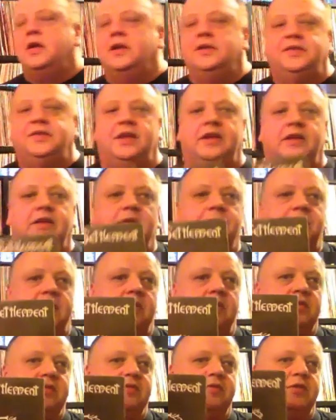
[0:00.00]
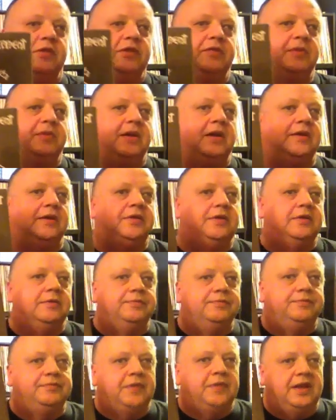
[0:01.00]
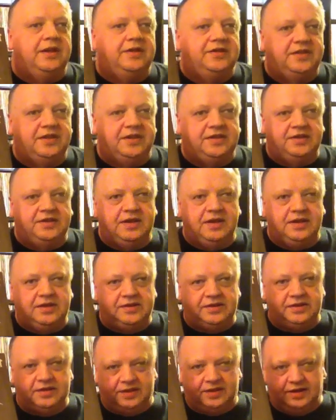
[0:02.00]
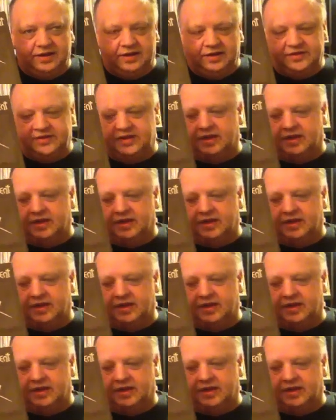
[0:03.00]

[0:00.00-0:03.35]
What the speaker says: Second appearance for this band, XTC's English